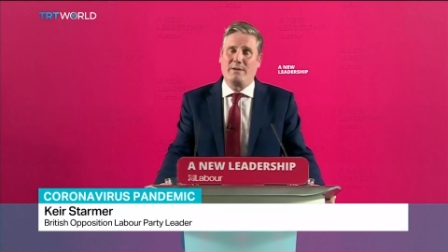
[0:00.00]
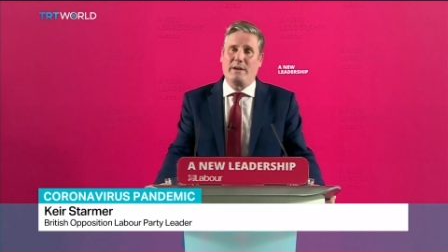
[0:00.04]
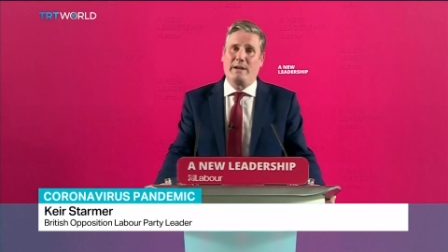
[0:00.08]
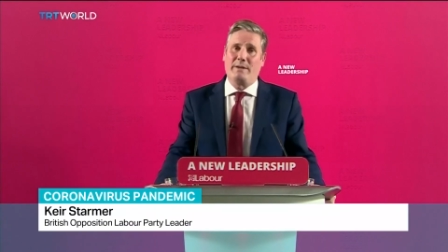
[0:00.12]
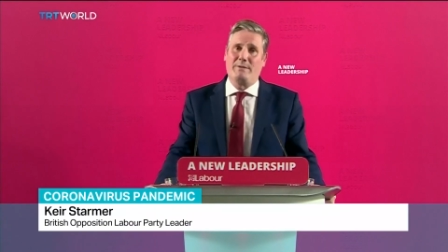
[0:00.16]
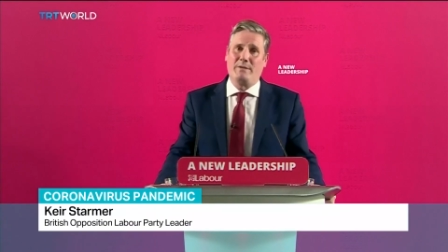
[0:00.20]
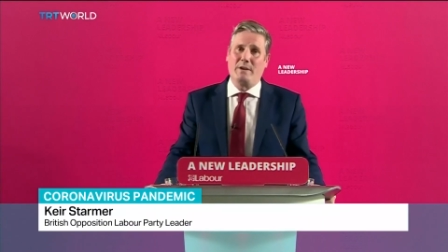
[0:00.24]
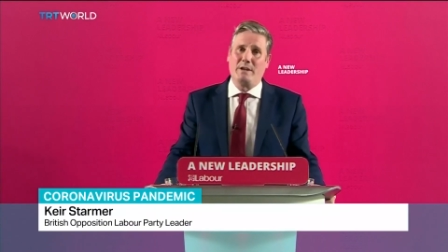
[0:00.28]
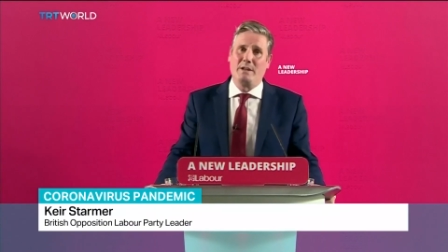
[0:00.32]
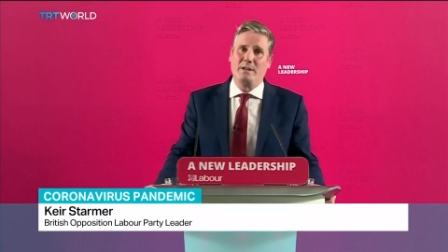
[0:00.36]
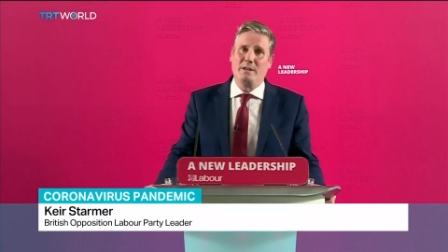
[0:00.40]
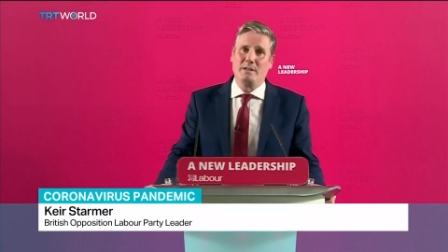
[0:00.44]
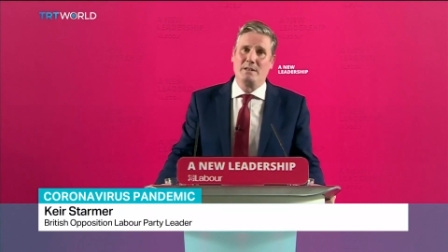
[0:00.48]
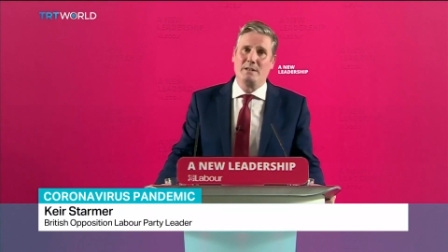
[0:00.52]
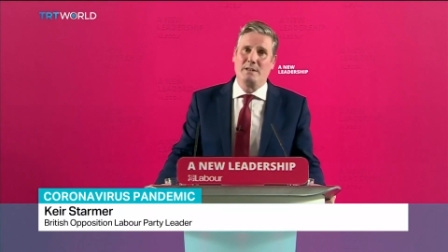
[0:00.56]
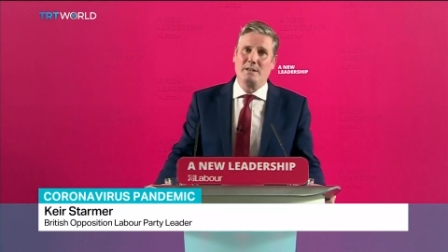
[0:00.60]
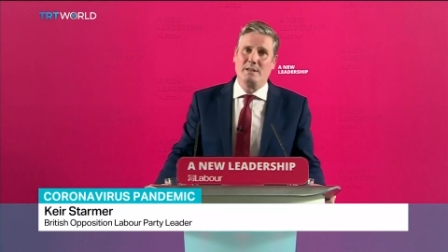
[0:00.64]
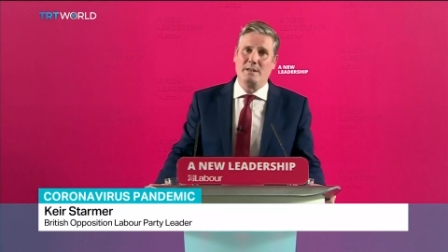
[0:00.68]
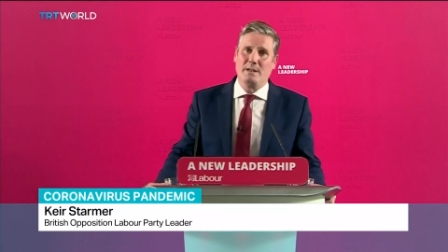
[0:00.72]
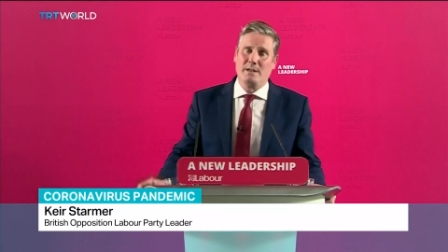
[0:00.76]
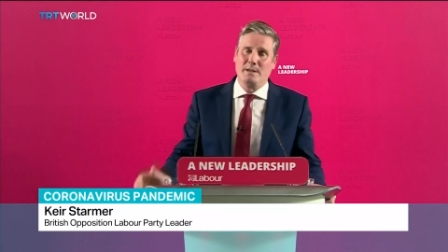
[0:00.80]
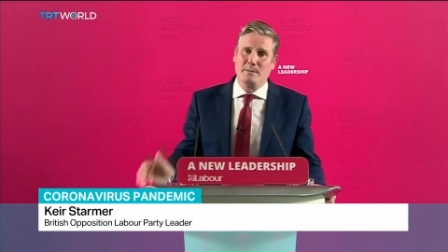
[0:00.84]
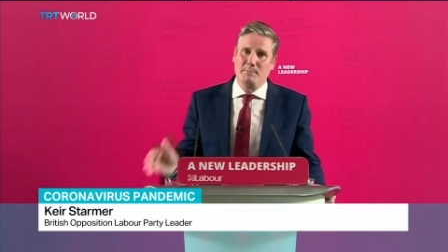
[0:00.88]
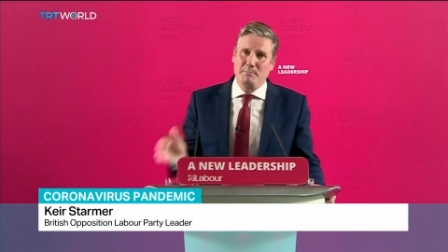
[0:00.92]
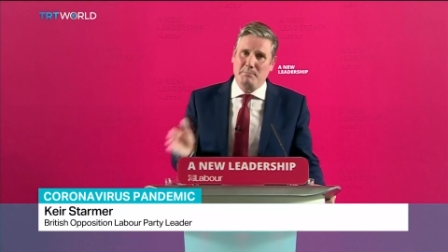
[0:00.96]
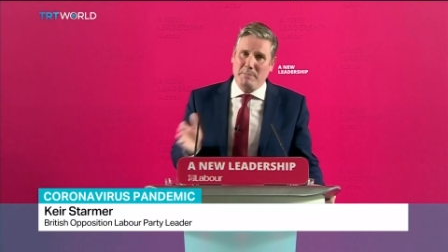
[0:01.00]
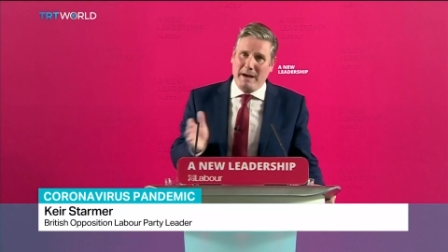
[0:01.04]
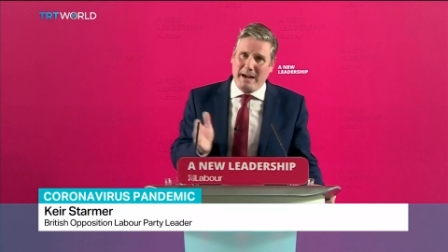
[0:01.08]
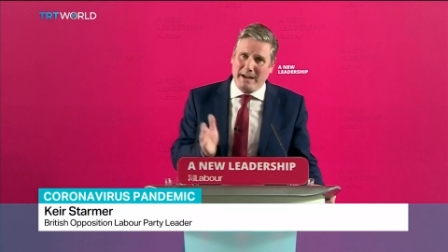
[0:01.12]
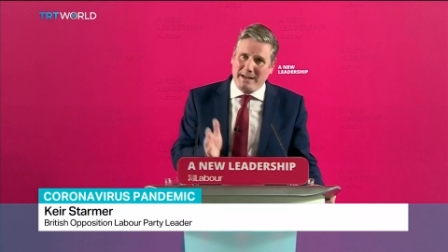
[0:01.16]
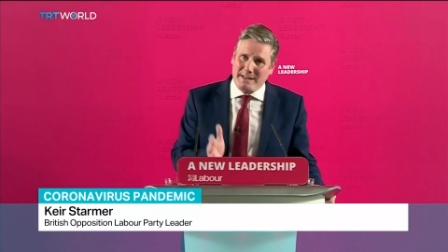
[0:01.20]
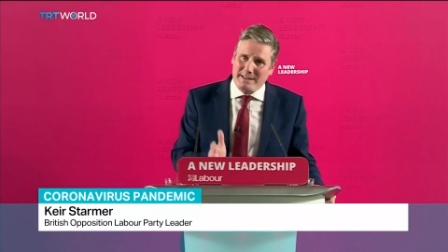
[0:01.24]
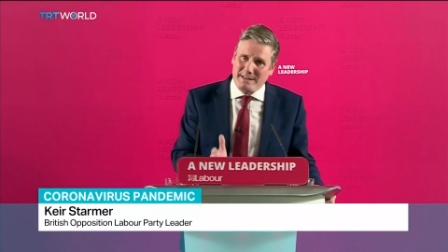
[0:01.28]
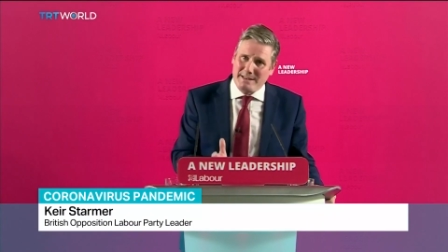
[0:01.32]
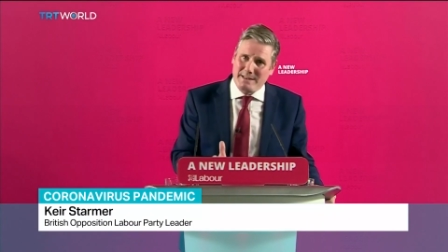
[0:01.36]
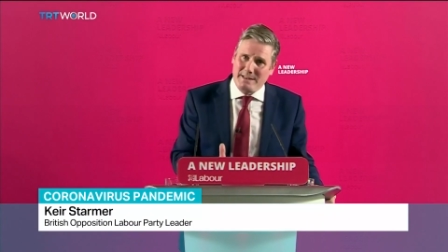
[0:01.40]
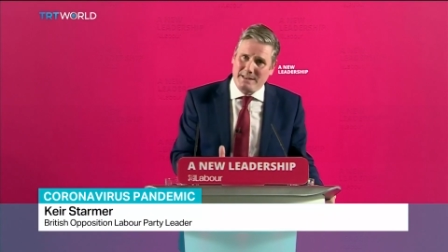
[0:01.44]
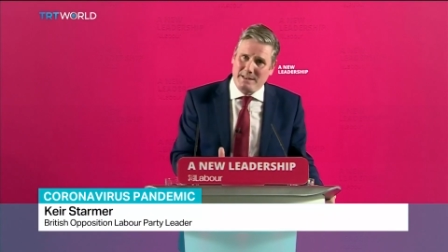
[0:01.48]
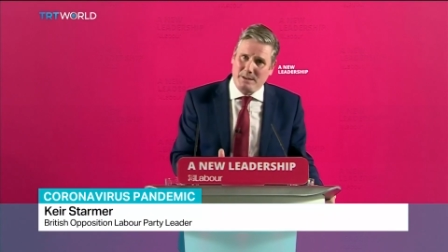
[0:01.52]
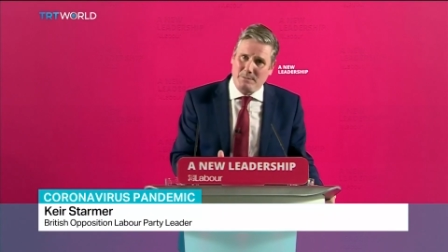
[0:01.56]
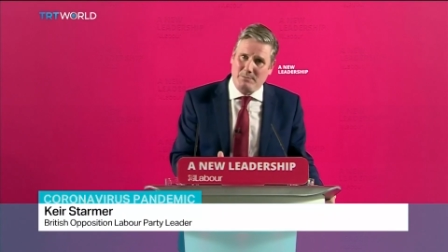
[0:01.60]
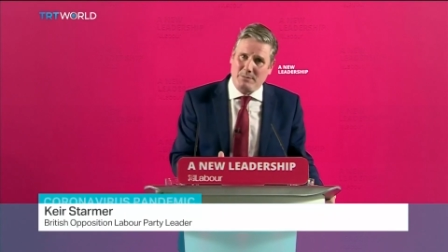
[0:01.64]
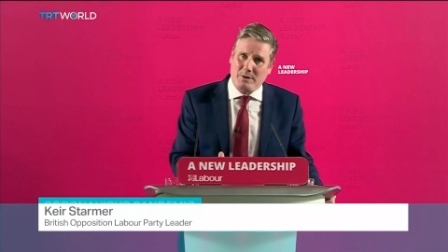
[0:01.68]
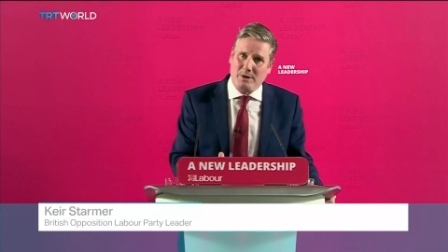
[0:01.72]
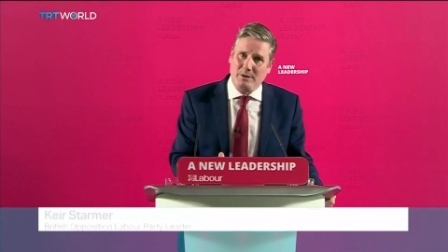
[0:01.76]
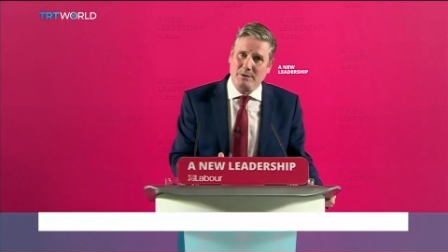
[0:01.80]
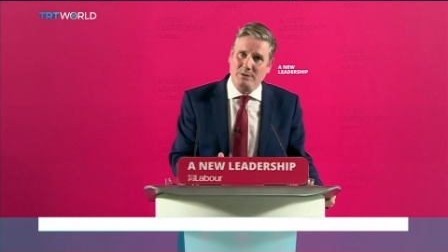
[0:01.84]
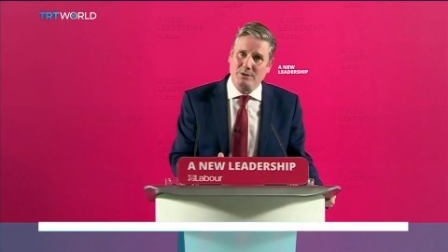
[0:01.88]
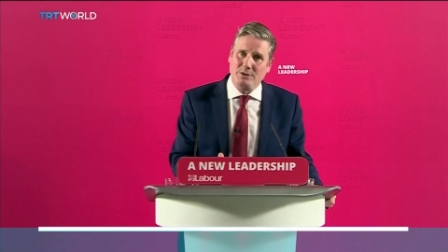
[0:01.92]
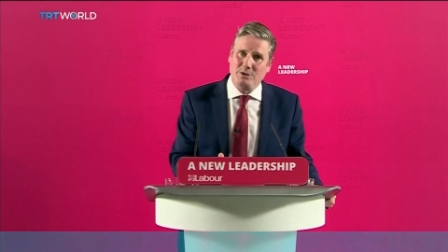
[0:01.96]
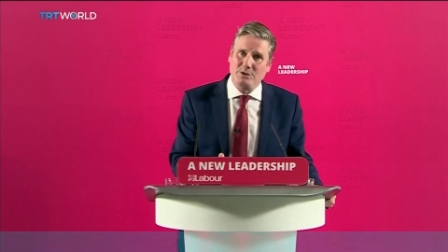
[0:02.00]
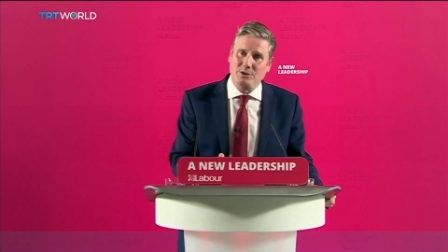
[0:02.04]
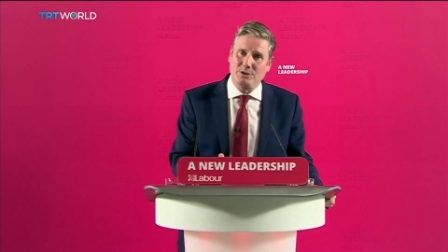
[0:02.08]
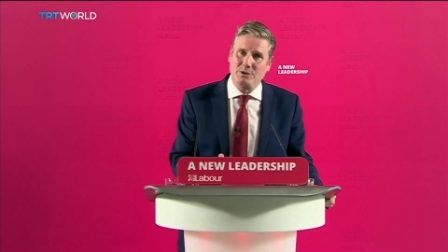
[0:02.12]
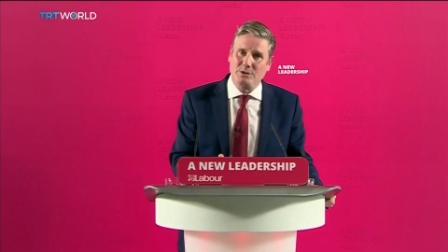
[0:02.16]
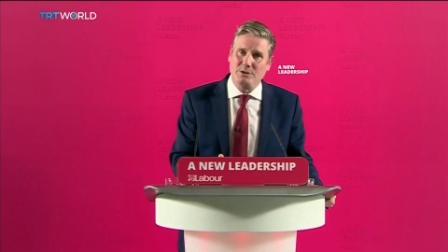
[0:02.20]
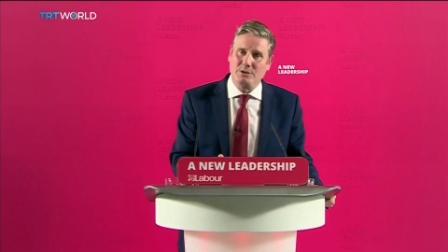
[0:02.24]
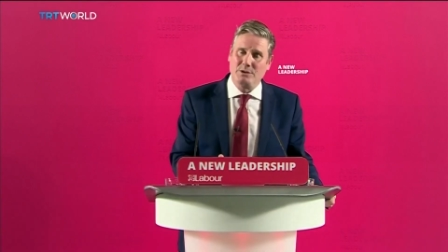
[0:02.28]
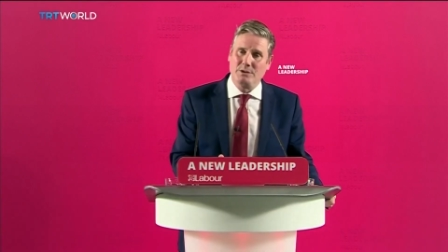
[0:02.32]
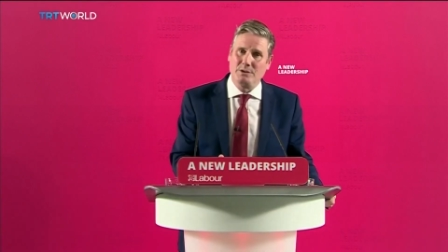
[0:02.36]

evidence backs this approach.